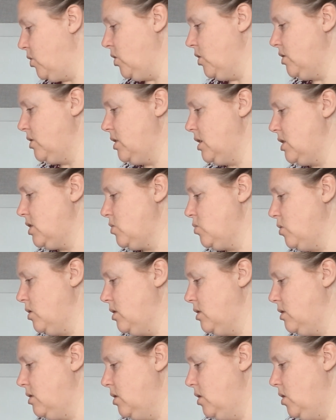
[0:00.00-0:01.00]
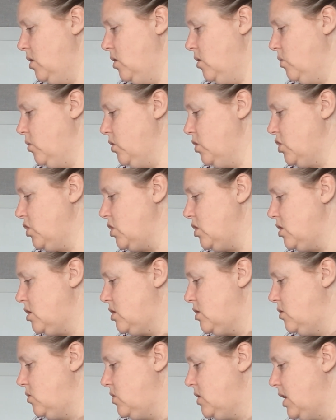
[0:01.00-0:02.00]
got this one, which is
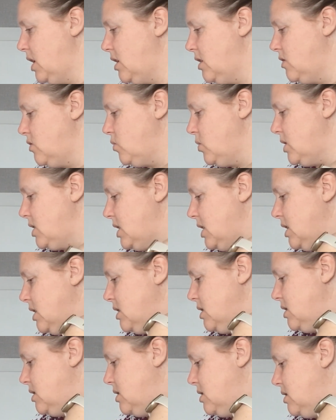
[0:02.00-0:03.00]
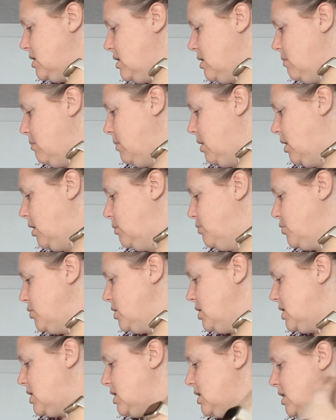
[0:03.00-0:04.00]
New Zealand Whittaker's
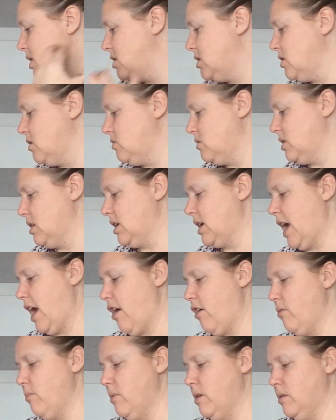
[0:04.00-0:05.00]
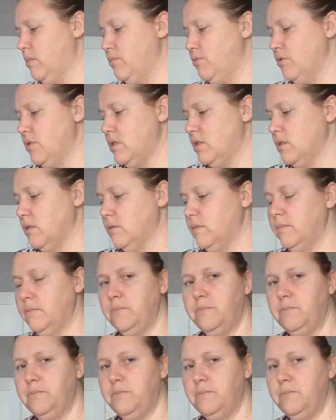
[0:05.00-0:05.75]
Marlborough Sea Salt and Caramel Brittle